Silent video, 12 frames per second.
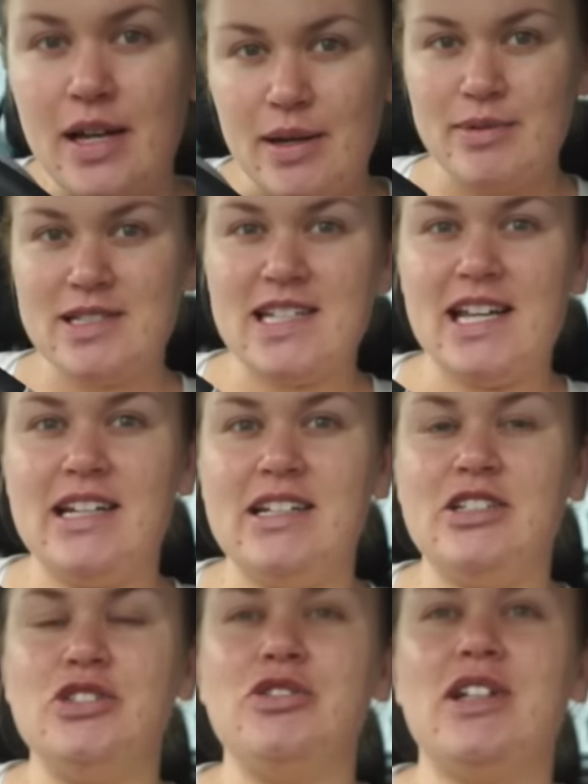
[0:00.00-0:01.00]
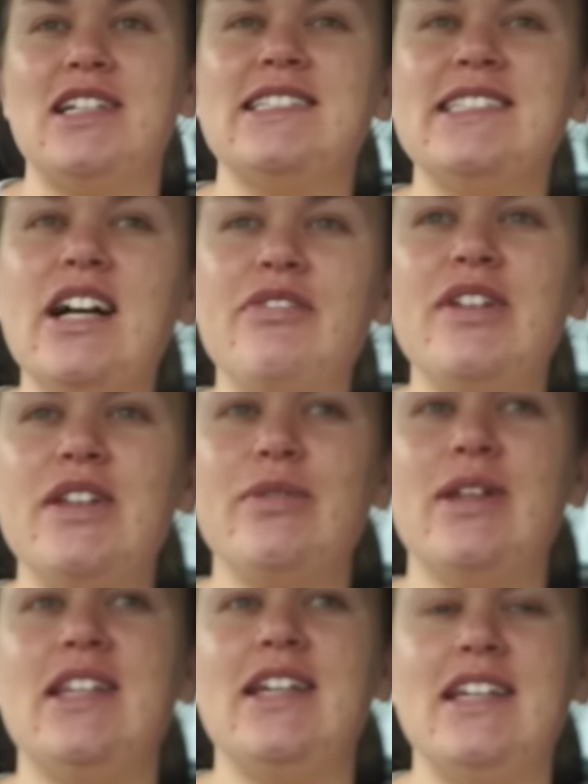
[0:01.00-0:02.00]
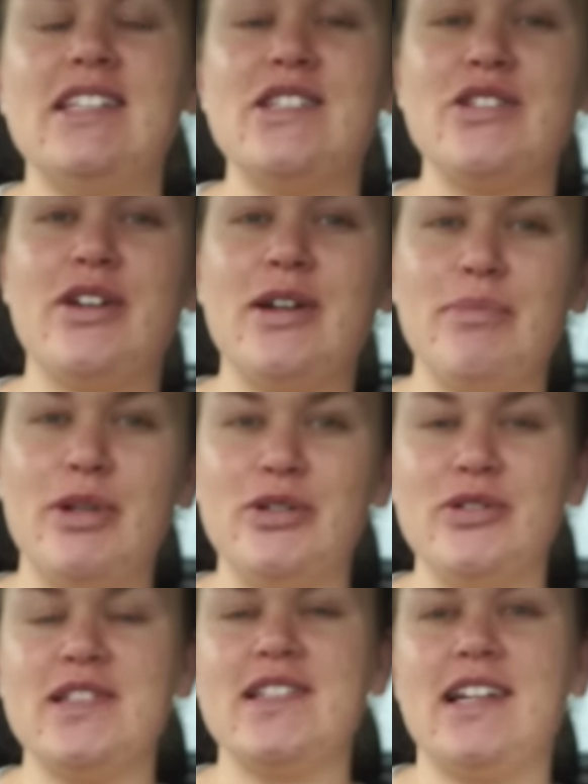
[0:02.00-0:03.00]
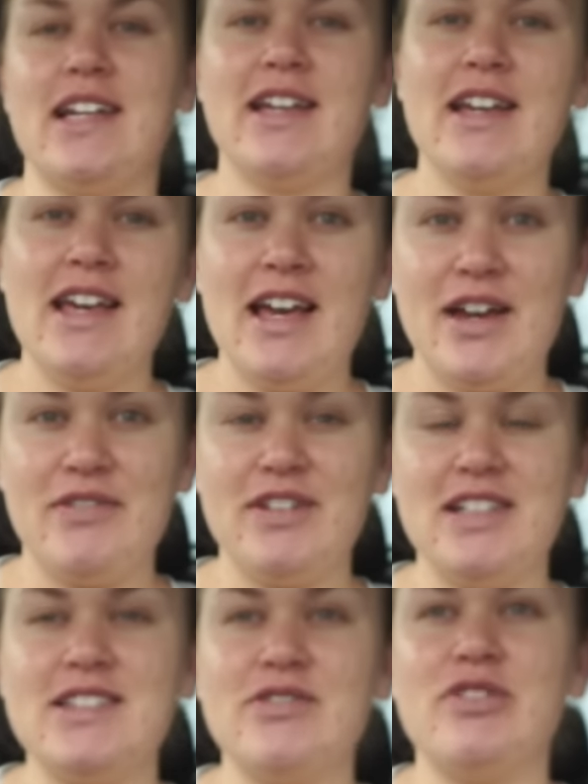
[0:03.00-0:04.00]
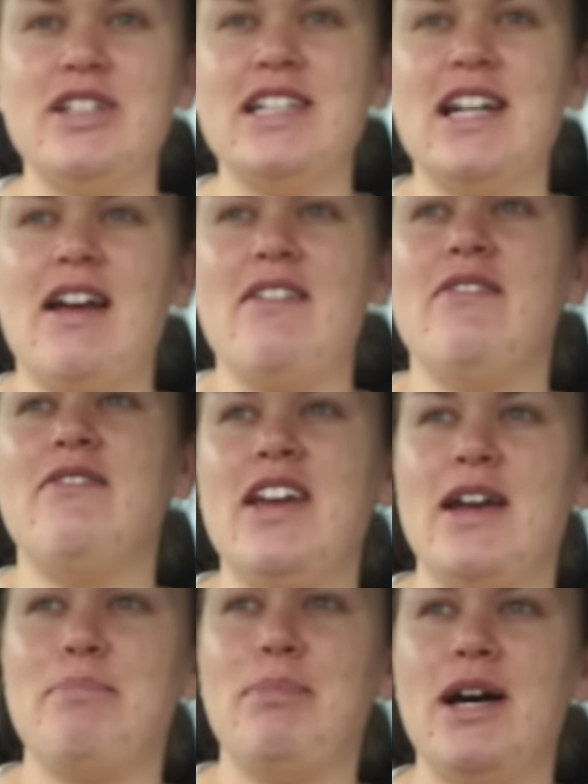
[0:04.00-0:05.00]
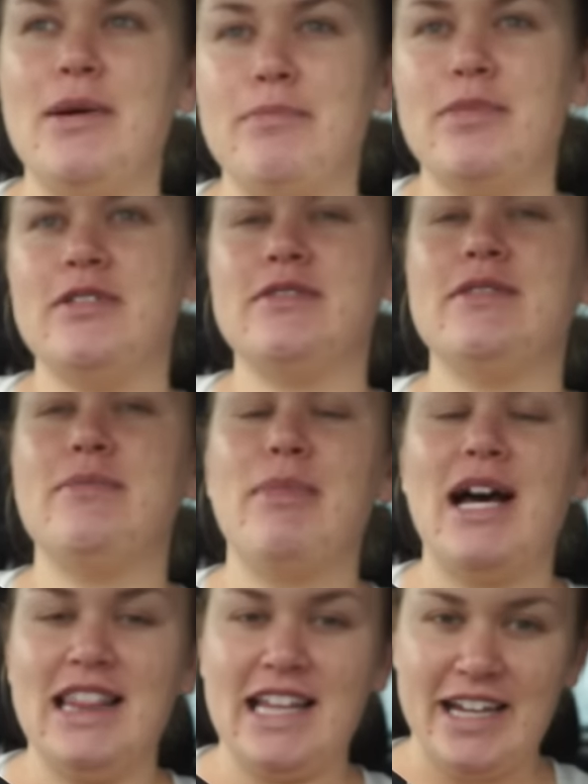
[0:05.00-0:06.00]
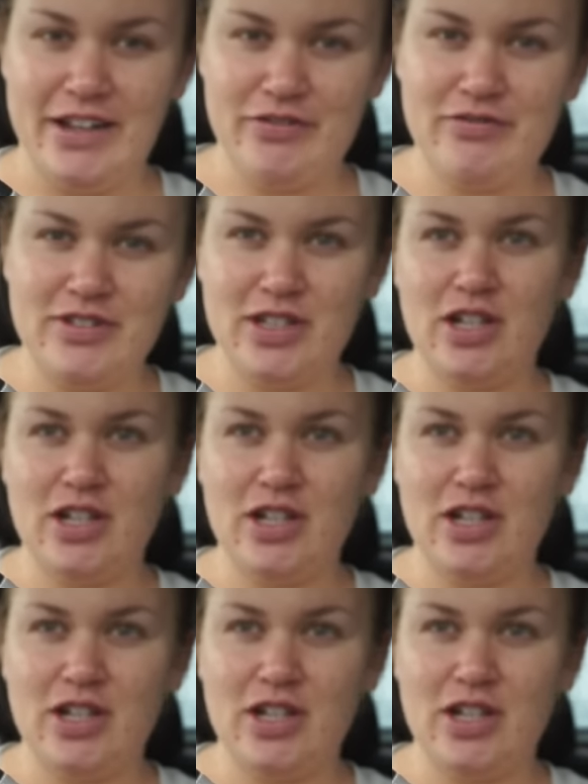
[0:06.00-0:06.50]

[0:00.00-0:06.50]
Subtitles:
I'm excited to do like selfies with it, Instagram posts. Like I feel it's really gonna vamp up my life, you